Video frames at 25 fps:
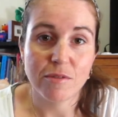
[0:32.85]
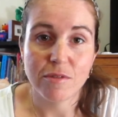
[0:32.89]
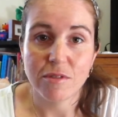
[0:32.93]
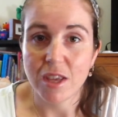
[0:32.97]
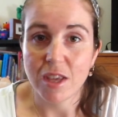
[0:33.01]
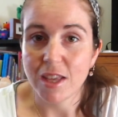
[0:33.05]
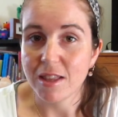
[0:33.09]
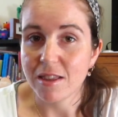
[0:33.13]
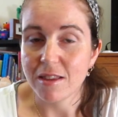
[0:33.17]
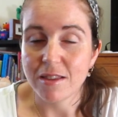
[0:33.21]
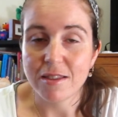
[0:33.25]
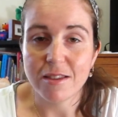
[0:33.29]

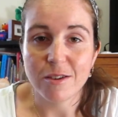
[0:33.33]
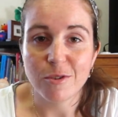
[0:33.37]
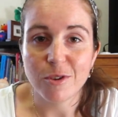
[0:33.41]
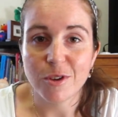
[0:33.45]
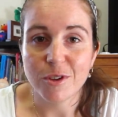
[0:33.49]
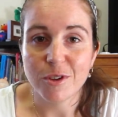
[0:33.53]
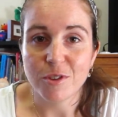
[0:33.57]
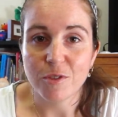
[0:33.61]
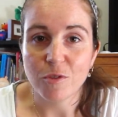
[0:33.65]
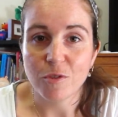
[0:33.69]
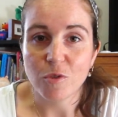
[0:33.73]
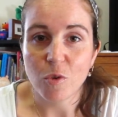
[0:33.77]
It's a
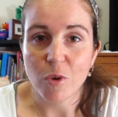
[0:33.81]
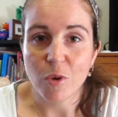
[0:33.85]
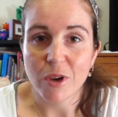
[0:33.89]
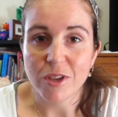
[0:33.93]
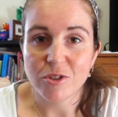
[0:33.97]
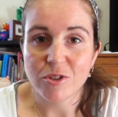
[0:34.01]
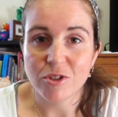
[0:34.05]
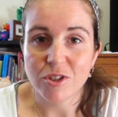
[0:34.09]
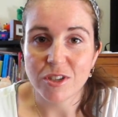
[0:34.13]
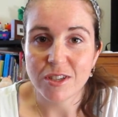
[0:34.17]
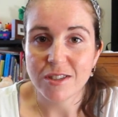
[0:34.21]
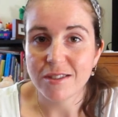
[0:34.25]
series of
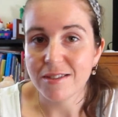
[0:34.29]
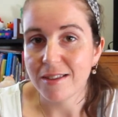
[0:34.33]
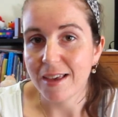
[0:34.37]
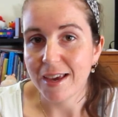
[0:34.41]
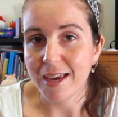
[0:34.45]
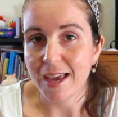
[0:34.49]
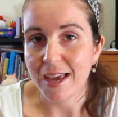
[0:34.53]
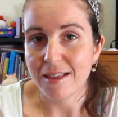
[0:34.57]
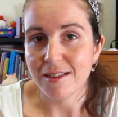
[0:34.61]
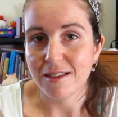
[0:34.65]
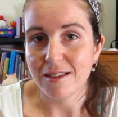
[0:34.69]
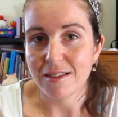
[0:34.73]
questions,
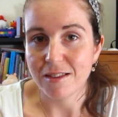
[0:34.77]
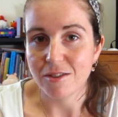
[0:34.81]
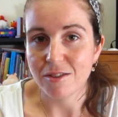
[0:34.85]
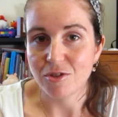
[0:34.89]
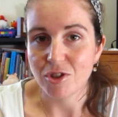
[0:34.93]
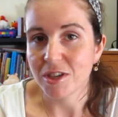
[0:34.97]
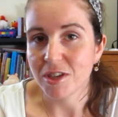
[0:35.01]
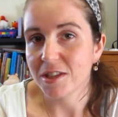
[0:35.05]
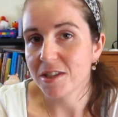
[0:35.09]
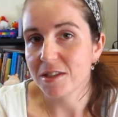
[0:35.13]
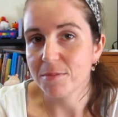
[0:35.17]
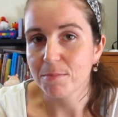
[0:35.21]
like as it
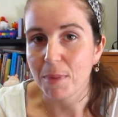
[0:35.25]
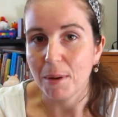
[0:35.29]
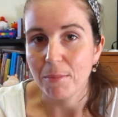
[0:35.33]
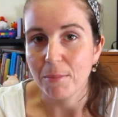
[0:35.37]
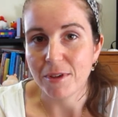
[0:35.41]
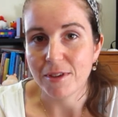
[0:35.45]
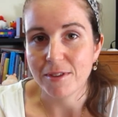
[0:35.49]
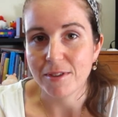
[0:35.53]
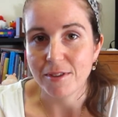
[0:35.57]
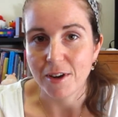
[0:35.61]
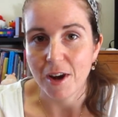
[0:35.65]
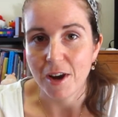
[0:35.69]
suggests,
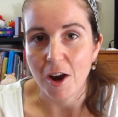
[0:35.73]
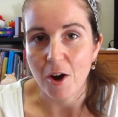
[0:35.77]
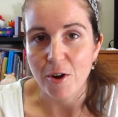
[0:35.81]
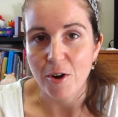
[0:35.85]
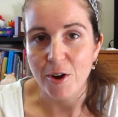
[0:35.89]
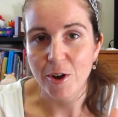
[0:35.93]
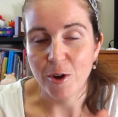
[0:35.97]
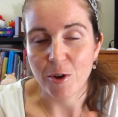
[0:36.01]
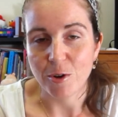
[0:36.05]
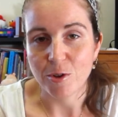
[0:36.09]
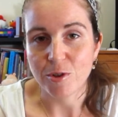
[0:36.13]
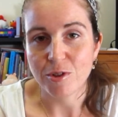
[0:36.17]
mummy
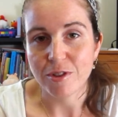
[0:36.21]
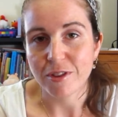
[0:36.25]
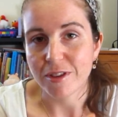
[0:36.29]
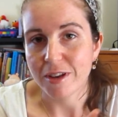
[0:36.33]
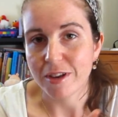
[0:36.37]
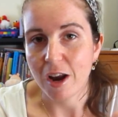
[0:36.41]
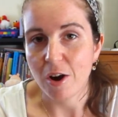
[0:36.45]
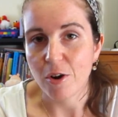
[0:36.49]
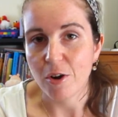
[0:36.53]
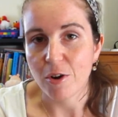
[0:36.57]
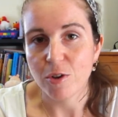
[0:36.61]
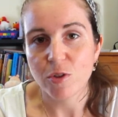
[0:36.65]
scenarios
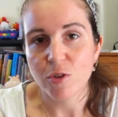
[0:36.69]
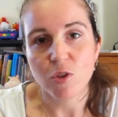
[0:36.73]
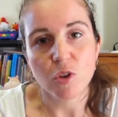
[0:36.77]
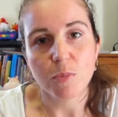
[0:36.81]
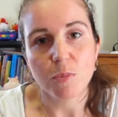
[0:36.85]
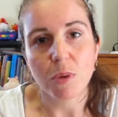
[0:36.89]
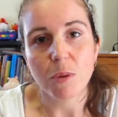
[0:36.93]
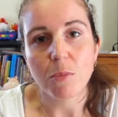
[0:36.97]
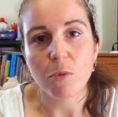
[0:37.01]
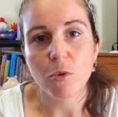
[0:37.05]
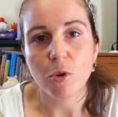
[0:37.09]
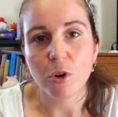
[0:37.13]
you'd
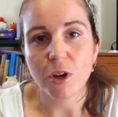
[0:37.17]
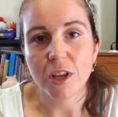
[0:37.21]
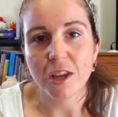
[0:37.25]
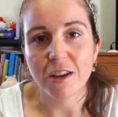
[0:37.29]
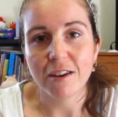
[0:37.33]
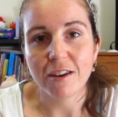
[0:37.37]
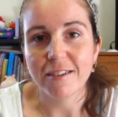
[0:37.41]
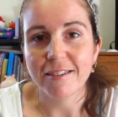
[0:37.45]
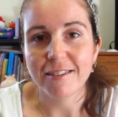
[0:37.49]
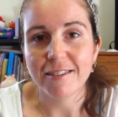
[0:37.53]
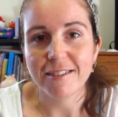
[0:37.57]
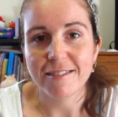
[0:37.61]
be put
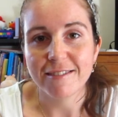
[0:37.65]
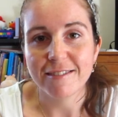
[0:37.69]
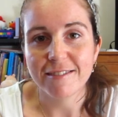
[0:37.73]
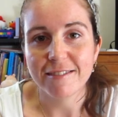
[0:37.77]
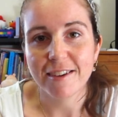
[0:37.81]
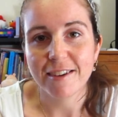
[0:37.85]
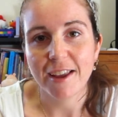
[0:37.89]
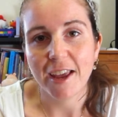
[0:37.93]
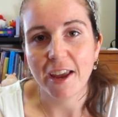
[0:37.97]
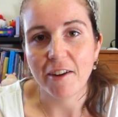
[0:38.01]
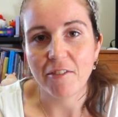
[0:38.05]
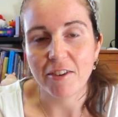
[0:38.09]
in
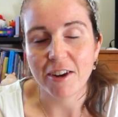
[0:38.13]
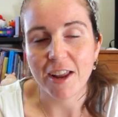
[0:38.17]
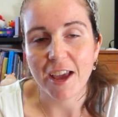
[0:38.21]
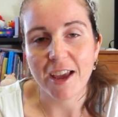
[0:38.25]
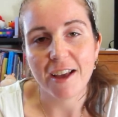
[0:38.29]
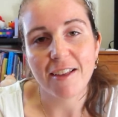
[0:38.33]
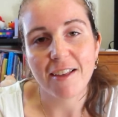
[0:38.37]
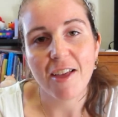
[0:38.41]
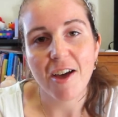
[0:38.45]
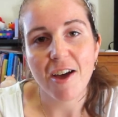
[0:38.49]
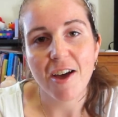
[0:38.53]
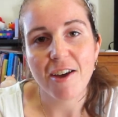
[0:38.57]

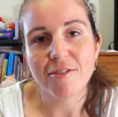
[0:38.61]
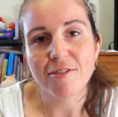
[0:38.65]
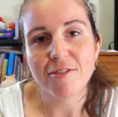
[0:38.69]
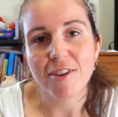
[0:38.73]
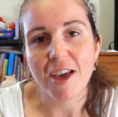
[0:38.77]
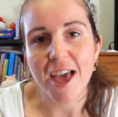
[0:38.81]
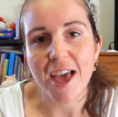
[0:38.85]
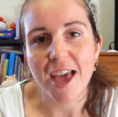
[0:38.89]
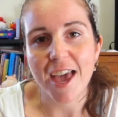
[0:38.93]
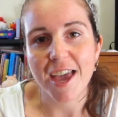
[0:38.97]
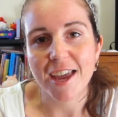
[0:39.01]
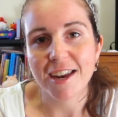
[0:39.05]
everyday life
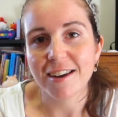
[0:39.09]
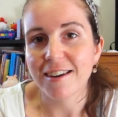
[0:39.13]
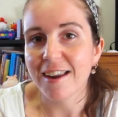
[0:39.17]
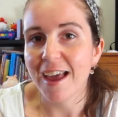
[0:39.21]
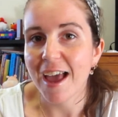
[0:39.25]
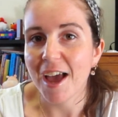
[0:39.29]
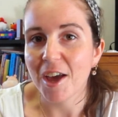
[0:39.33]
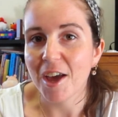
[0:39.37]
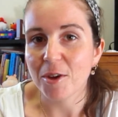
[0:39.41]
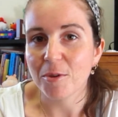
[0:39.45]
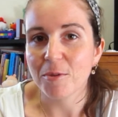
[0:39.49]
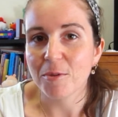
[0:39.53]
and
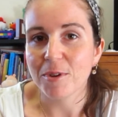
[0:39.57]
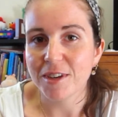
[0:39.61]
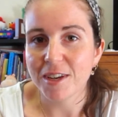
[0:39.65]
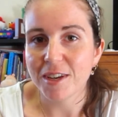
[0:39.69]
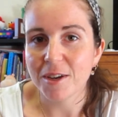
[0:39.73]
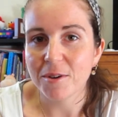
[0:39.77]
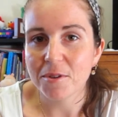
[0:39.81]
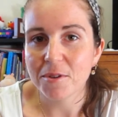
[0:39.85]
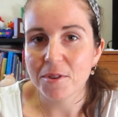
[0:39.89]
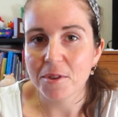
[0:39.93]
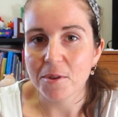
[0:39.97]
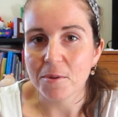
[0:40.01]
how you would
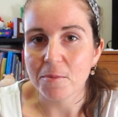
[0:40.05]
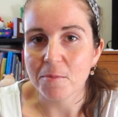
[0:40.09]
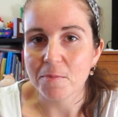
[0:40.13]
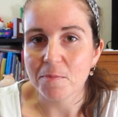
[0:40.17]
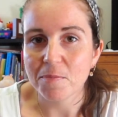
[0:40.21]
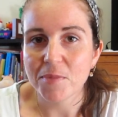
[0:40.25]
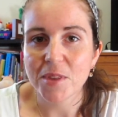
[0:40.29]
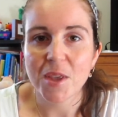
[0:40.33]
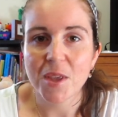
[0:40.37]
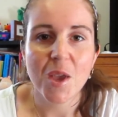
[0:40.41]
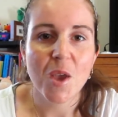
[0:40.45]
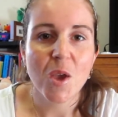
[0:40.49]
deal with them.
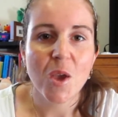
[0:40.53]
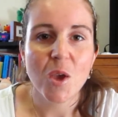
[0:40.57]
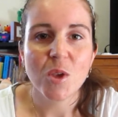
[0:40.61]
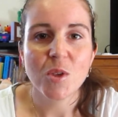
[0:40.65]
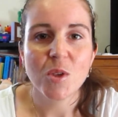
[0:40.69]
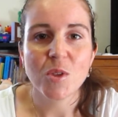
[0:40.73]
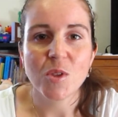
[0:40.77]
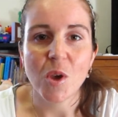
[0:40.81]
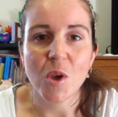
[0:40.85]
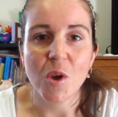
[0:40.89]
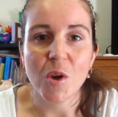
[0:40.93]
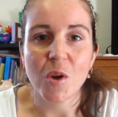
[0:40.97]

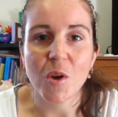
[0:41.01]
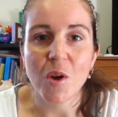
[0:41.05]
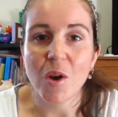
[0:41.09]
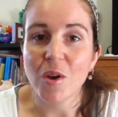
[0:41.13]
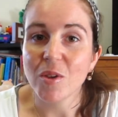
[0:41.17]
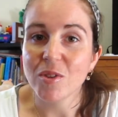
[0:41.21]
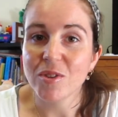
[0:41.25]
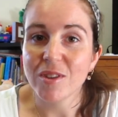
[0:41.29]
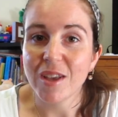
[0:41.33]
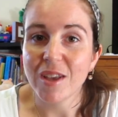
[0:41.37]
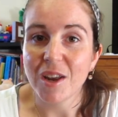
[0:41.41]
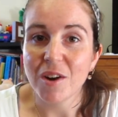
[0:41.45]
So
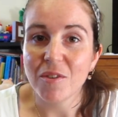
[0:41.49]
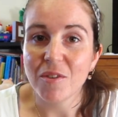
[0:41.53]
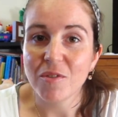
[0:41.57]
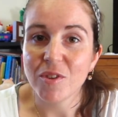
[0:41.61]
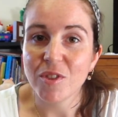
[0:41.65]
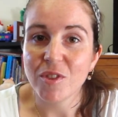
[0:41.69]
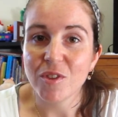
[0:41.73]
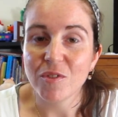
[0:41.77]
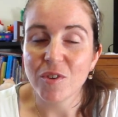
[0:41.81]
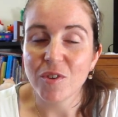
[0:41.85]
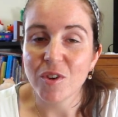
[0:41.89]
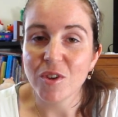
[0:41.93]
I'll start off
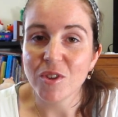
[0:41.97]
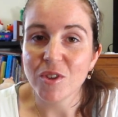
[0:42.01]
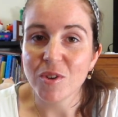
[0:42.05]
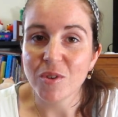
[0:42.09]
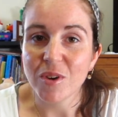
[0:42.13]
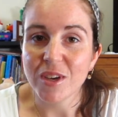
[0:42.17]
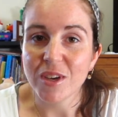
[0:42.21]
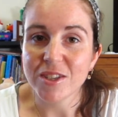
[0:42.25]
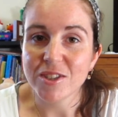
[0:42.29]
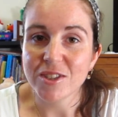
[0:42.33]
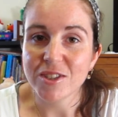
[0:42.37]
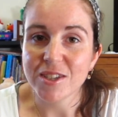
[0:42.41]
with the first
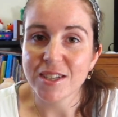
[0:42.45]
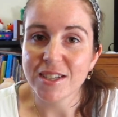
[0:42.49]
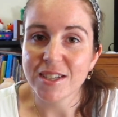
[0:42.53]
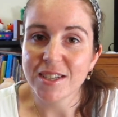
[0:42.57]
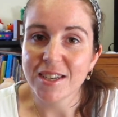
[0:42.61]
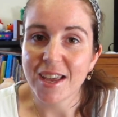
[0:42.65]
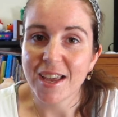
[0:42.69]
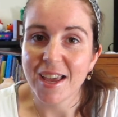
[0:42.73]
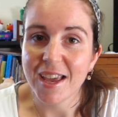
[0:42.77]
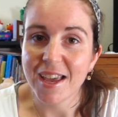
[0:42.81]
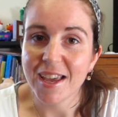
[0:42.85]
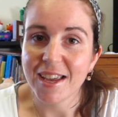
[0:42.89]

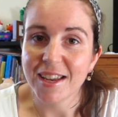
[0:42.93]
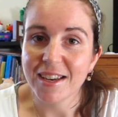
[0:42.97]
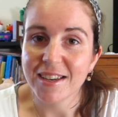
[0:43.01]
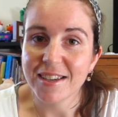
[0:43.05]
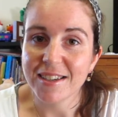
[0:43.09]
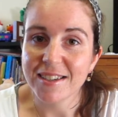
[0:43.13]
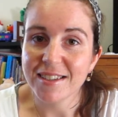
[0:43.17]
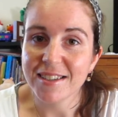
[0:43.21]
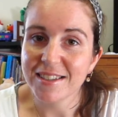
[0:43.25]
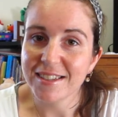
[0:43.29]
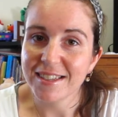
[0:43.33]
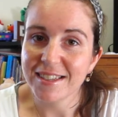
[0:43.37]
question
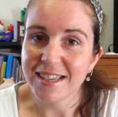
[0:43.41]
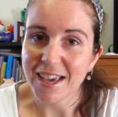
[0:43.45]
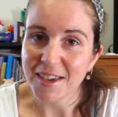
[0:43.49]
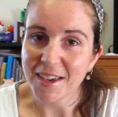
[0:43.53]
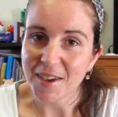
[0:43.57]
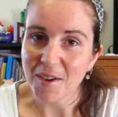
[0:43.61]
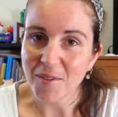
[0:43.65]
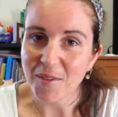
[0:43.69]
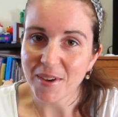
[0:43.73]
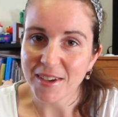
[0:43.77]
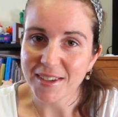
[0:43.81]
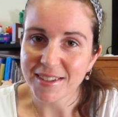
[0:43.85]
and get
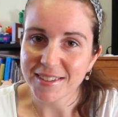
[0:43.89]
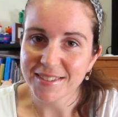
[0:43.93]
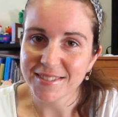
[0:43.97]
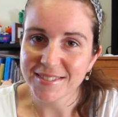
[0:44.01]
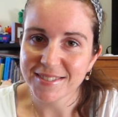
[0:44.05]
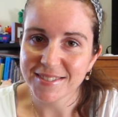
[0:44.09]
going.